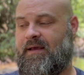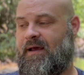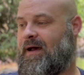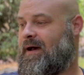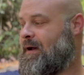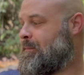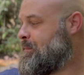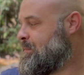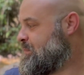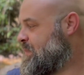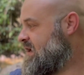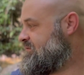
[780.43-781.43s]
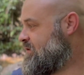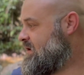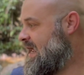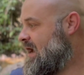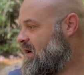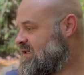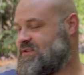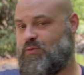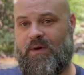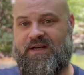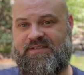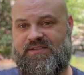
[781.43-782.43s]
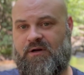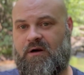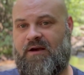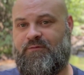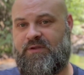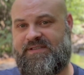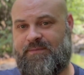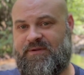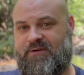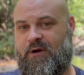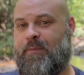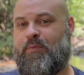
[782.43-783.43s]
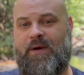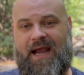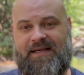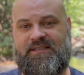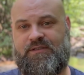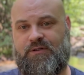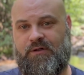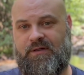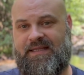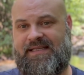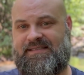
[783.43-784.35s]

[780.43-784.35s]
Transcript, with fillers: Um, but for now, I just wanted to start off with something very practical, and that's